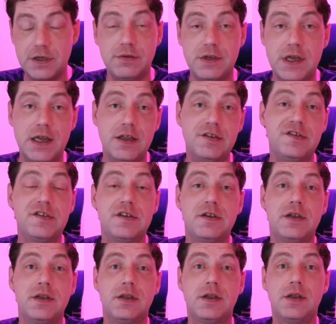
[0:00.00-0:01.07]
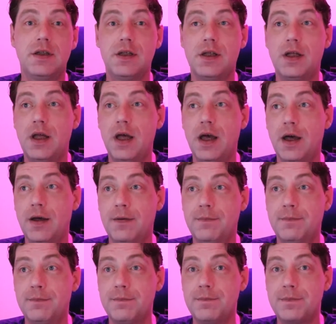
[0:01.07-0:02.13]
years.
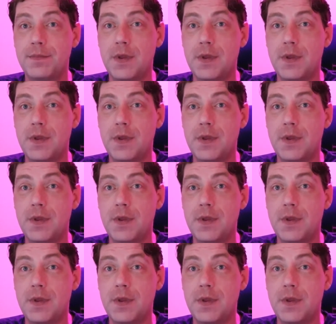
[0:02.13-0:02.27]
Um,